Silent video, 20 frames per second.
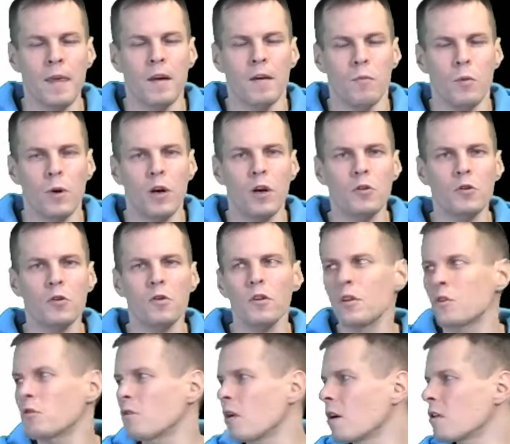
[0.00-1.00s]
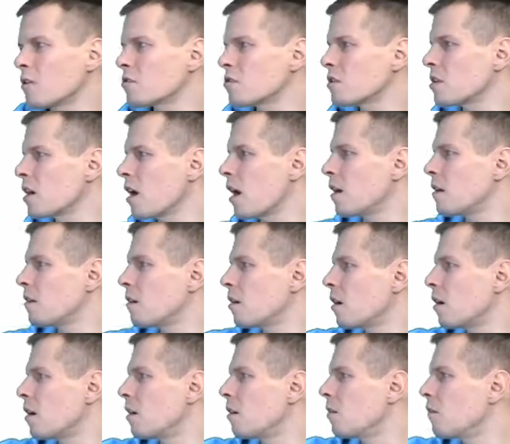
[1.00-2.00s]
We also need to understand
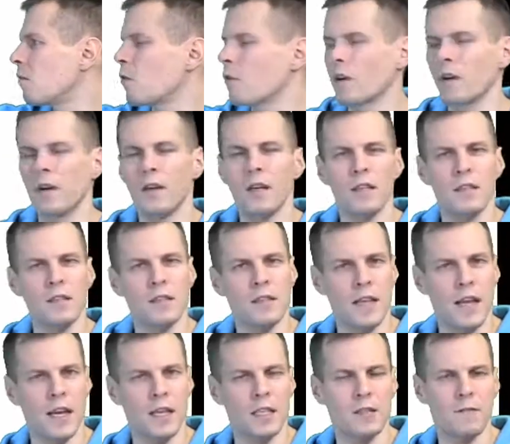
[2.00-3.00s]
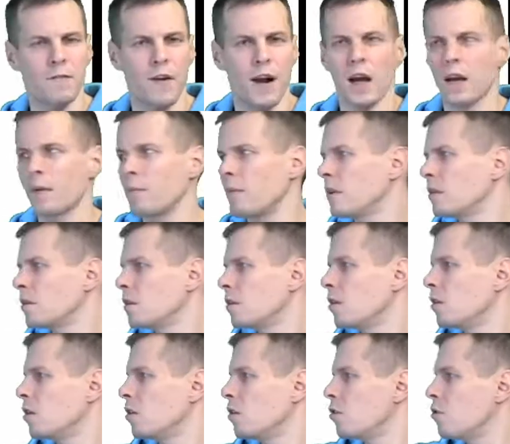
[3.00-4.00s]
for each text fragment,
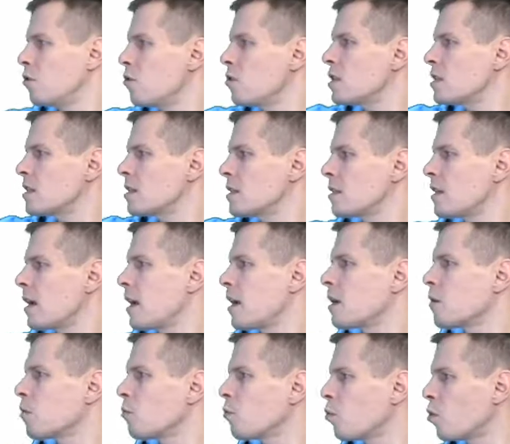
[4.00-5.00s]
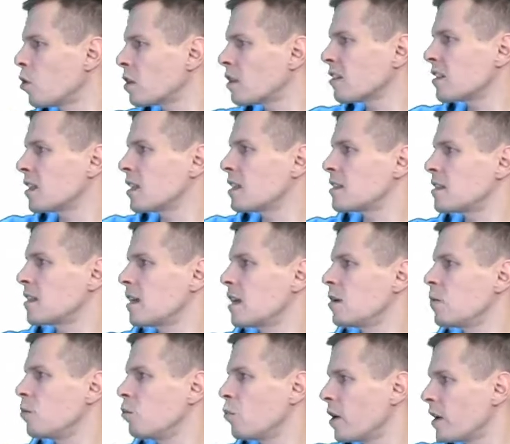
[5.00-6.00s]
who is saying, what are they
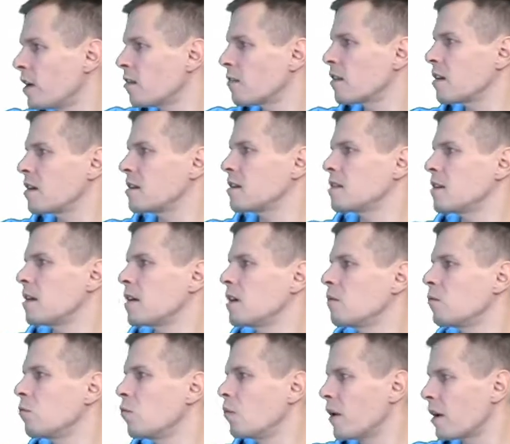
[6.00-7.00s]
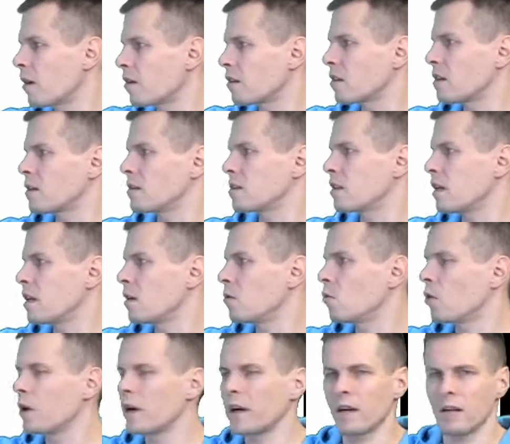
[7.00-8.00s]
saying, when are they saying, where are they saying,
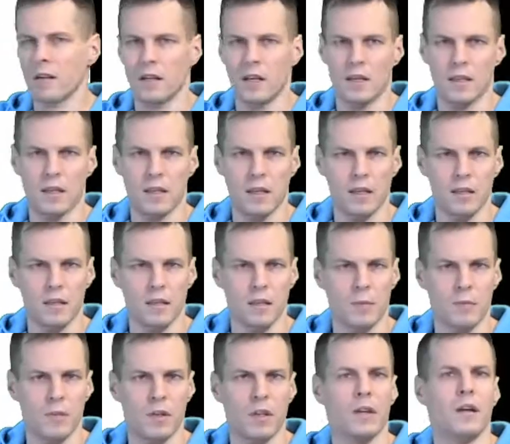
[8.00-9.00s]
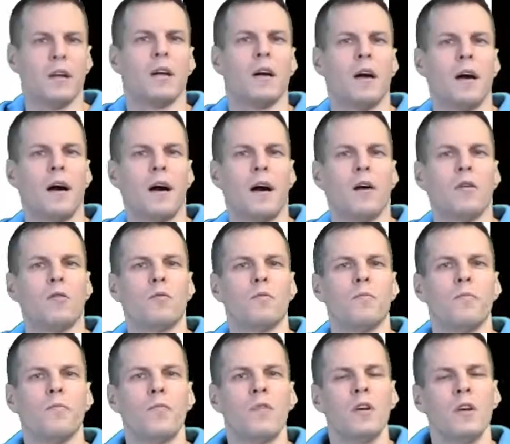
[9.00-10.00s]
why are they saying something, and how.
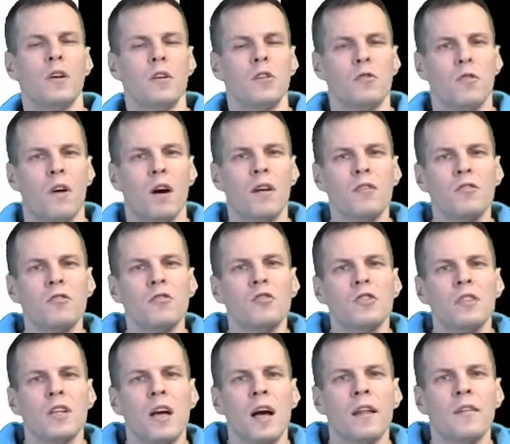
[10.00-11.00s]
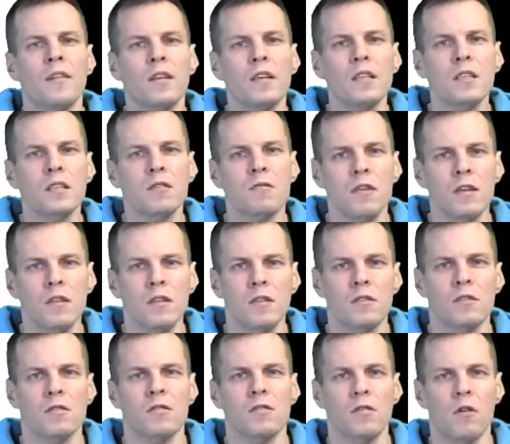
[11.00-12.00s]
To understand these
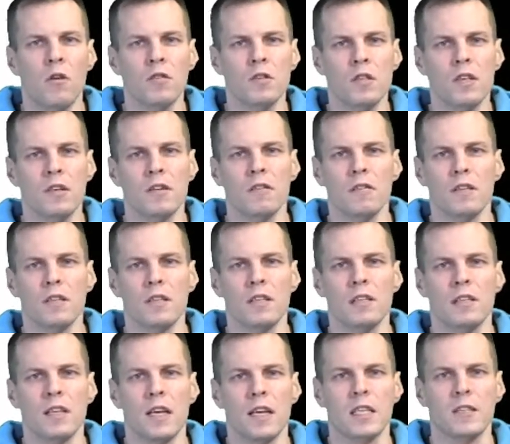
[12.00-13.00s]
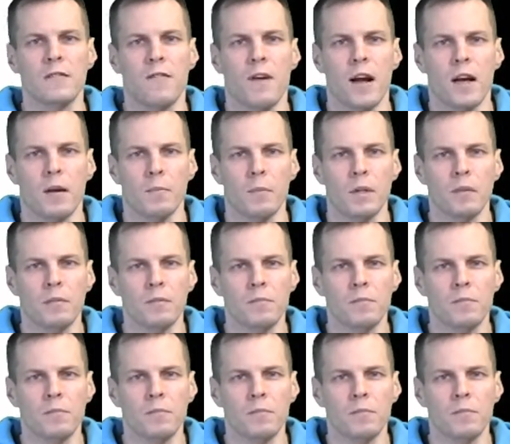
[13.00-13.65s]
questions, consider this text fragment.